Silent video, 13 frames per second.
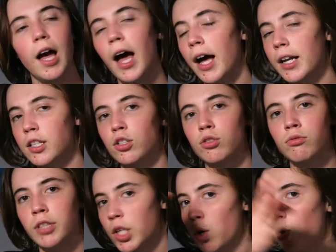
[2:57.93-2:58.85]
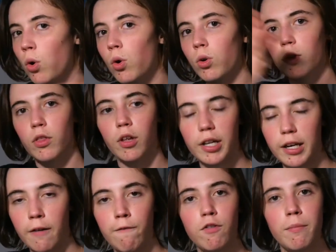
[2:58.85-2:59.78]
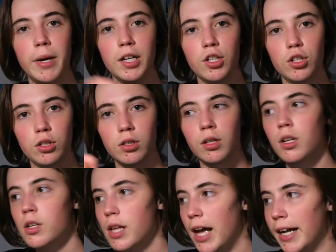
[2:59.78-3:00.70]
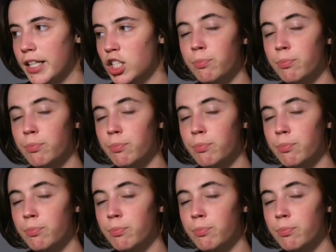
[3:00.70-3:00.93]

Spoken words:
and you recall that information at